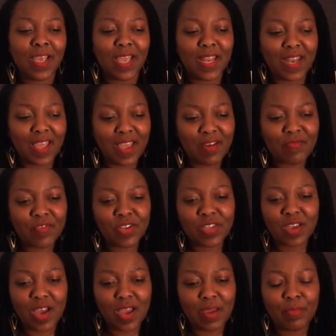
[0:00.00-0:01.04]
And every
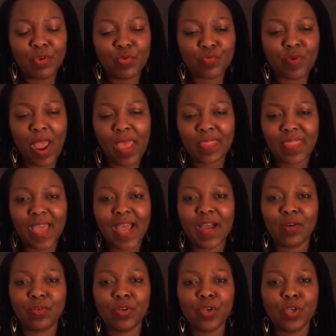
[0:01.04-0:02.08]
time you write
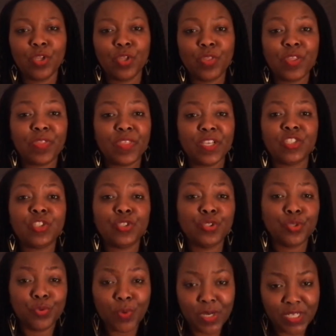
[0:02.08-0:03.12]
down the things you
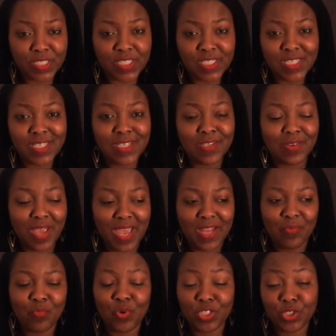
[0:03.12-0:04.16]
do want to see
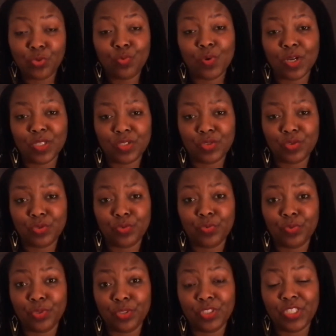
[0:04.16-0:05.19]
and what you want to
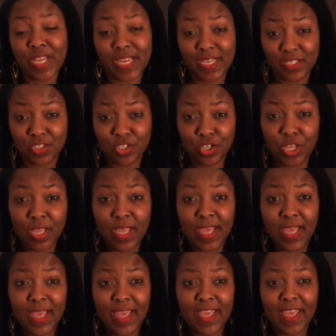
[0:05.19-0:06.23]
change,
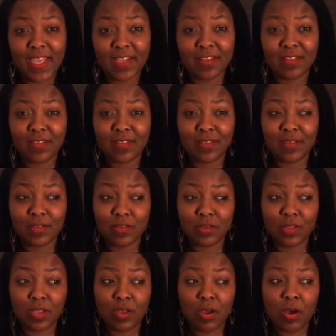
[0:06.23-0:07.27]
and
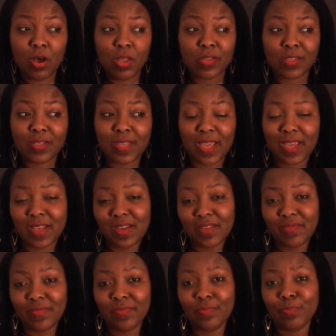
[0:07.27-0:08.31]
all the
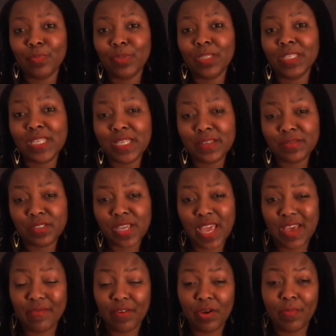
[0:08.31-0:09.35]
negative beliefs you
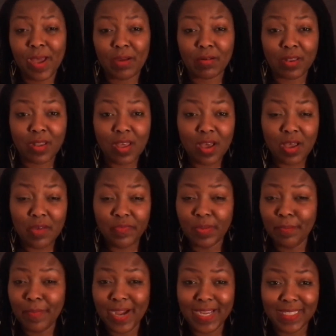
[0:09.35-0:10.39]
have about love, the
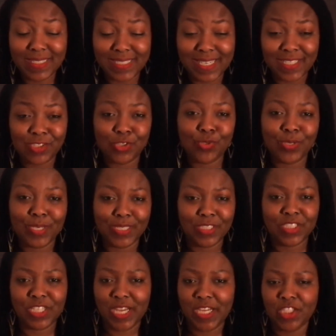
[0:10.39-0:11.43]
mindset, you can
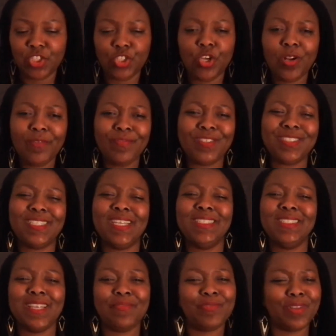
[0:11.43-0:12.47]
change. You don't have to
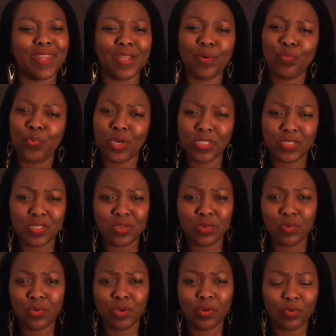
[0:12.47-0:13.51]
change everything once and
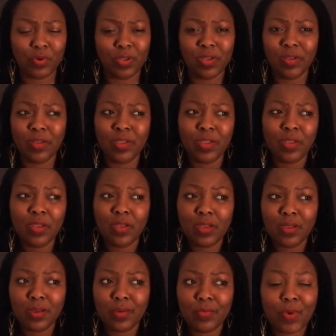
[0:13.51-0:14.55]

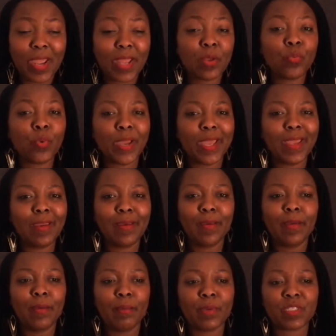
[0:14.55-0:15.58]
right away,
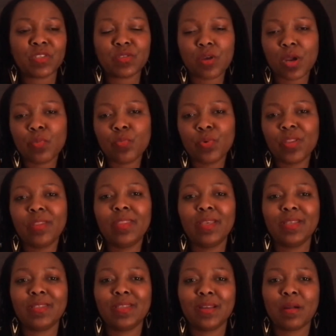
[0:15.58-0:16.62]
but start with the
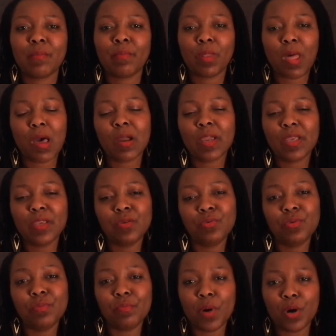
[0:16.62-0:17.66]
things that are blocking you
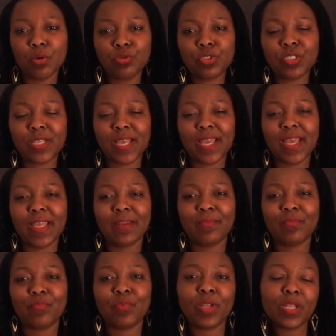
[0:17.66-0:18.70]
the most.
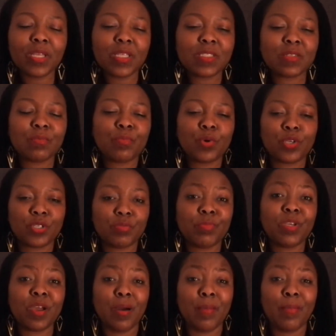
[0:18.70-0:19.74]
And really, it's important
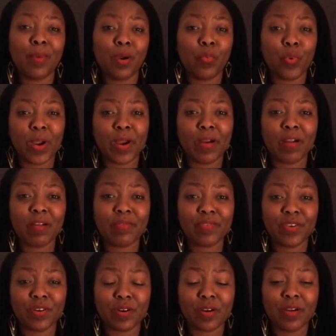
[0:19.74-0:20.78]
to become aware
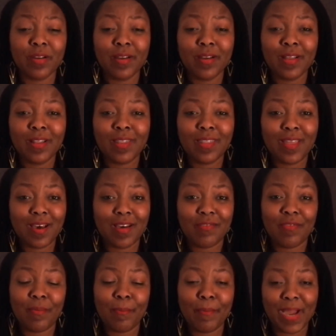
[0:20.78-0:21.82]
of your
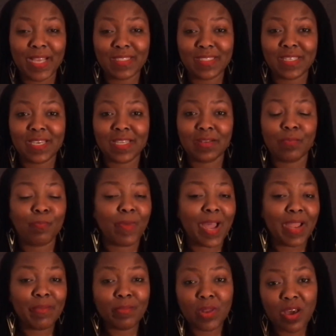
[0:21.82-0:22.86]
love mindset.
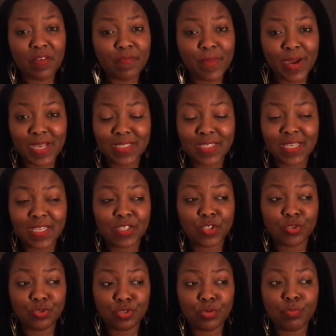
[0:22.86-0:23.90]
My love mindset
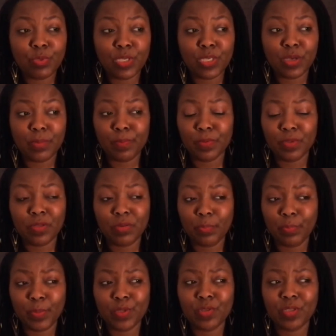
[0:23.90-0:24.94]
used to be up
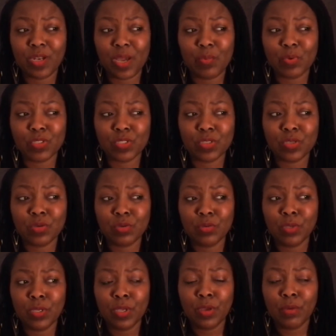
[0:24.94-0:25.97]
until I was
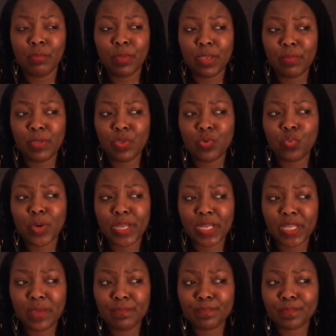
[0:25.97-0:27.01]
maybe
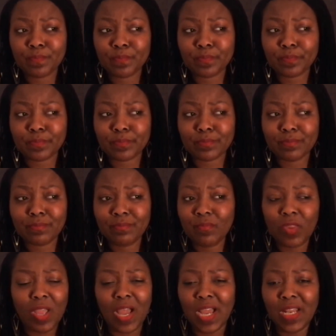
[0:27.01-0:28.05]
20.
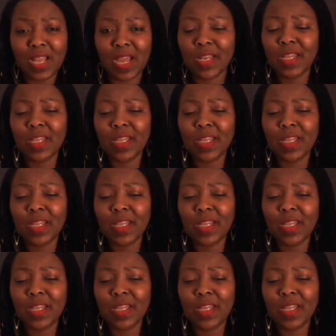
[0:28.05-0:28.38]
I